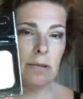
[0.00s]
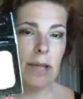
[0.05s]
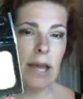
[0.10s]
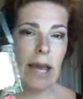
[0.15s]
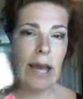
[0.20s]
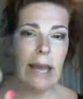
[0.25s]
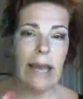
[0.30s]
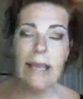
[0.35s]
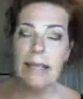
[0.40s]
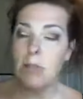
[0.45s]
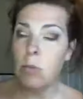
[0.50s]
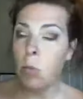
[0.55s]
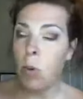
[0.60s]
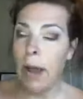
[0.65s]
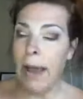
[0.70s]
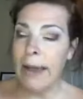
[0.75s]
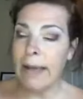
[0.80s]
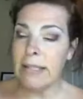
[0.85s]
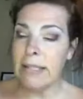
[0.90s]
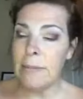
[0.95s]
Okay, it's
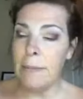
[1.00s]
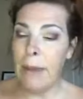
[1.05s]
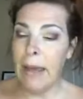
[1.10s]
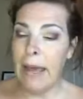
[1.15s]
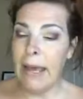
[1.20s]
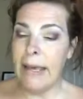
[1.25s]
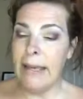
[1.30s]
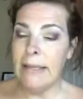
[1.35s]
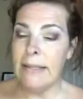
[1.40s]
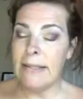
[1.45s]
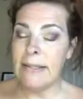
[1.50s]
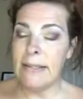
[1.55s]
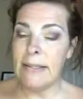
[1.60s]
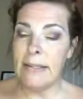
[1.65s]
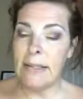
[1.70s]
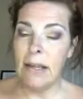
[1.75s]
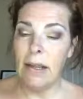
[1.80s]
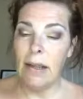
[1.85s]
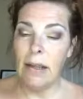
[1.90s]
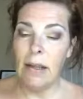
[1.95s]
wax
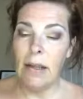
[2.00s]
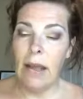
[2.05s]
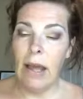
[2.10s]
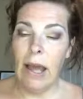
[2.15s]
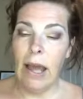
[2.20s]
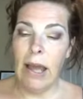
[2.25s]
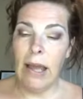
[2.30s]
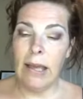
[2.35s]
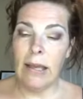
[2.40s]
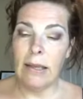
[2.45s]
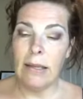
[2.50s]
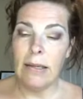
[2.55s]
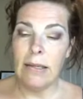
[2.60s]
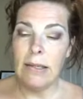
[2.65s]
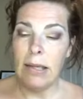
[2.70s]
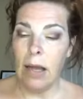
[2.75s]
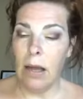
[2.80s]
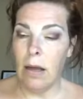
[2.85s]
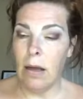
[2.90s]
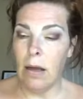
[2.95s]
based,
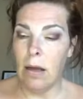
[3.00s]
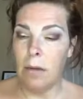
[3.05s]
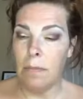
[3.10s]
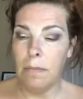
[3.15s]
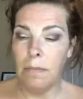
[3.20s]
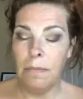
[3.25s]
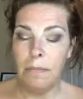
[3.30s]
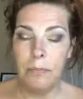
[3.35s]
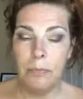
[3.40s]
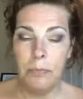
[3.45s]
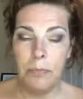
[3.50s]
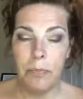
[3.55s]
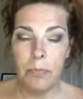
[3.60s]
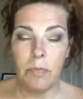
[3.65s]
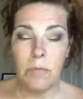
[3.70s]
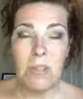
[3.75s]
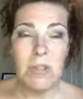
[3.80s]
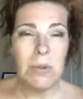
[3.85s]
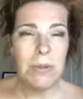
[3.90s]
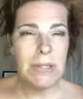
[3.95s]
and
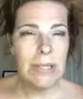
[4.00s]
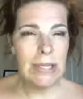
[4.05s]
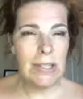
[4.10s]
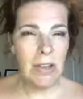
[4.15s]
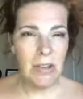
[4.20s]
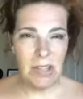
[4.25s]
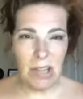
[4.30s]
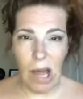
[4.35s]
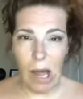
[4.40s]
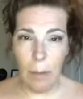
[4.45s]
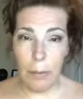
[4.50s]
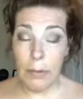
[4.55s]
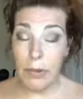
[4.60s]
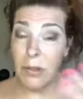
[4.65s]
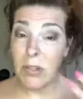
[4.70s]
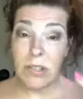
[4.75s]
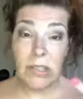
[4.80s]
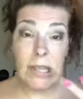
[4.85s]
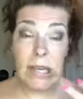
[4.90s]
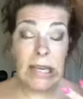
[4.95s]
so it sits on top of
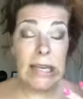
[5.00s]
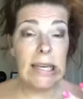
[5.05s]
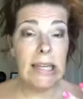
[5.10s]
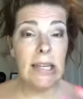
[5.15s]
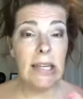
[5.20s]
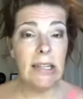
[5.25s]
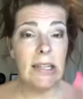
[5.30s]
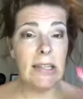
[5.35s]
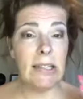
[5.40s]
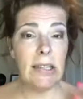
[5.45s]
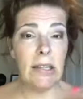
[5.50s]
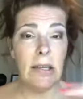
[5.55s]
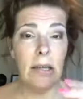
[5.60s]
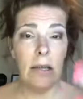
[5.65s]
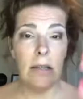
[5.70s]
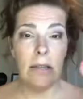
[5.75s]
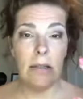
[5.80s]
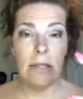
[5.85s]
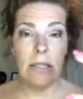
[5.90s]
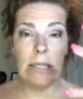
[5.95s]
your skin. It doesn't
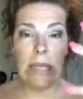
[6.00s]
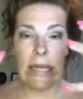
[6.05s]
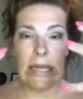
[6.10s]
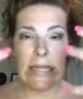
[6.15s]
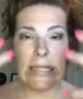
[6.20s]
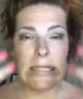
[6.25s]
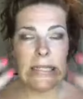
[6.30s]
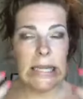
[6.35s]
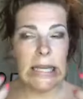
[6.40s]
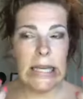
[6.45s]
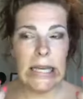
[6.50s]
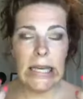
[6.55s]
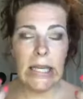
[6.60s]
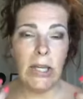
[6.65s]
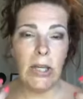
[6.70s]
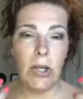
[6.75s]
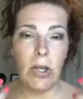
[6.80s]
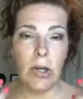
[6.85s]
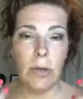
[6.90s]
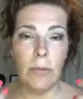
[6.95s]
like sink
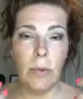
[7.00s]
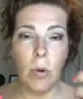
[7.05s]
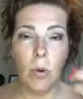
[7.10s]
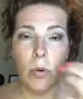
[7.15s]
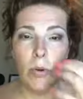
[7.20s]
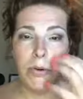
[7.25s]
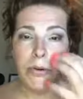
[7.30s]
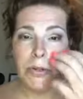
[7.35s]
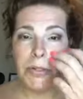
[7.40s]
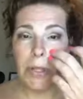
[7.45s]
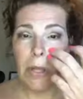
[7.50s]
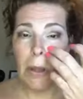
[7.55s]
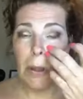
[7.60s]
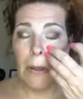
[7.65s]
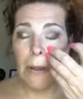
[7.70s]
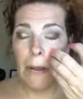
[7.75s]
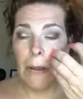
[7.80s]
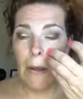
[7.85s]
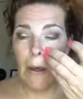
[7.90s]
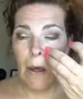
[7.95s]
into your pores.
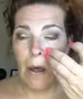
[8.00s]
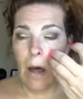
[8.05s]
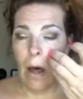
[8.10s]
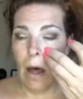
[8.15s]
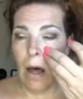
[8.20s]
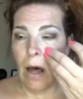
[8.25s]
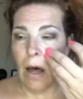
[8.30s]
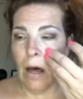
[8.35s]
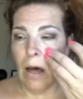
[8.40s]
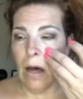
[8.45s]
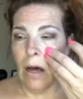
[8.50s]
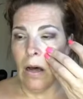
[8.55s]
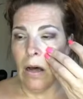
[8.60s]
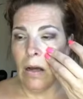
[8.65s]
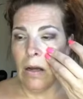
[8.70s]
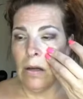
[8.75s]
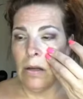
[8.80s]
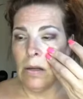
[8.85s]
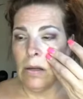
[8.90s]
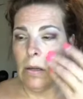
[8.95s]

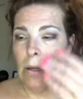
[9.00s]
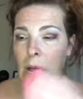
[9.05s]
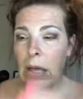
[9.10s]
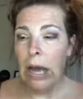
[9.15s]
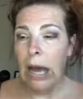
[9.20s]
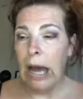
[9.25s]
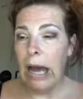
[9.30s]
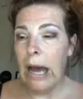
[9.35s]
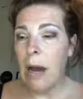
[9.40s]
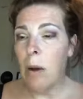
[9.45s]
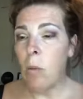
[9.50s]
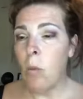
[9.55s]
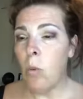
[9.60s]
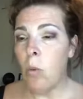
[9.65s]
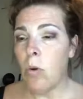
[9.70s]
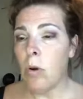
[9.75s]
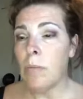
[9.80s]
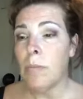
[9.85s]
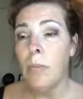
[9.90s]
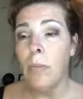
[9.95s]
I
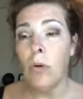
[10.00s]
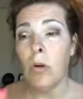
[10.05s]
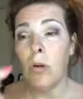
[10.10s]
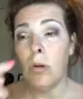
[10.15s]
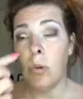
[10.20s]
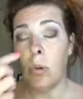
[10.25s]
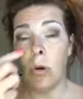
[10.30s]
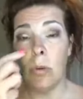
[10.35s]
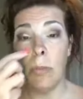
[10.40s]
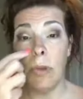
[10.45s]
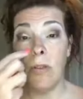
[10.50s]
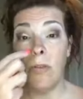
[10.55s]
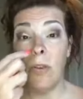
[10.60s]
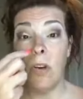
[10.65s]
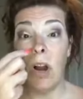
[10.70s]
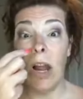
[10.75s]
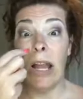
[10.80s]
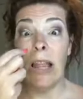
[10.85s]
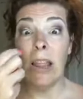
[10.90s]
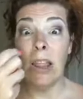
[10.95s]
wore Merle Norman
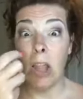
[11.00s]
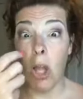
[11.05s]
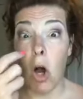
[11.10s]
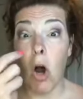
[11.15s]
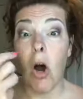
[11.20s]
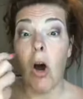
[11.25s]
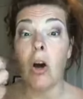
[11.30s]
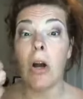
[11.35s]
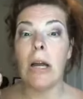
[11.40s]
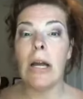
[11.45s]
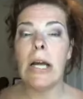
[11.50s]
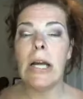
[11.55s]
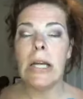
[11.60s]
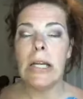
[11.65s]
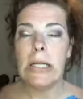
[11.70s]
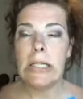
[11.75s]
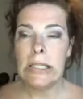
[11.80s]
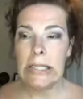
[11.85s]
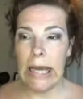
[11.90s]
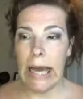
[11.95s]
for a long
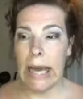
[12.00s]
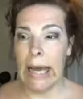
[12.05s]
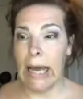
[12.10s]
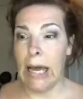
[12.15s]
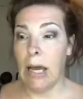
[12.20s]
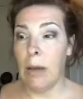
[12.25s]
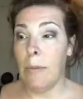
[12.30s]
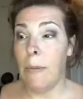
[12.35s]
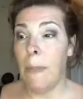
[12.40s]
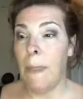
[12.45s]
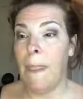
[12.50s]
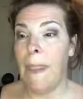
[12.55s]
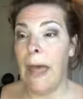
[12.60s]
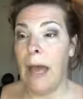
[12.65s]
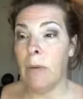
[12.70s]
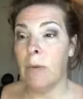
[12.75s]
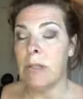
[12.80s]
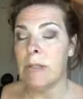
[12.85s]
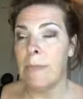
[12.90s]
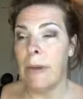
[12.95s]
time.
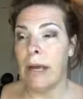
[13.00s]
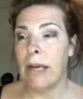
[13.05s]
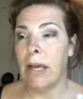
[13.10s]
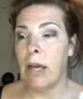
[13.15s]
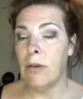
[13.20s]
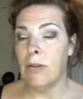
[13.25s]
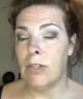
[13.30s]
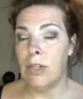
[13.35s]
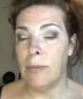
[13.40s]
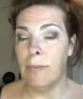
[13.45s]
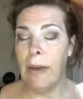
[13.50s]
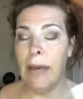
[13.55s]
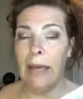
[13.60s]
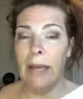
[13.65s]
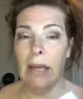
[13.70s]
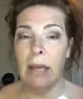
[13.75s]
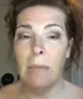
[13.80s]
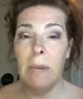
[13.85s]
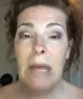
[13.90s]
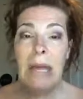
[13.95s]
That was my go-to
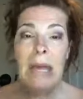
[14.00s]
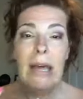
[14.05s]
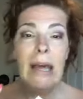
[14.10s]
makeup.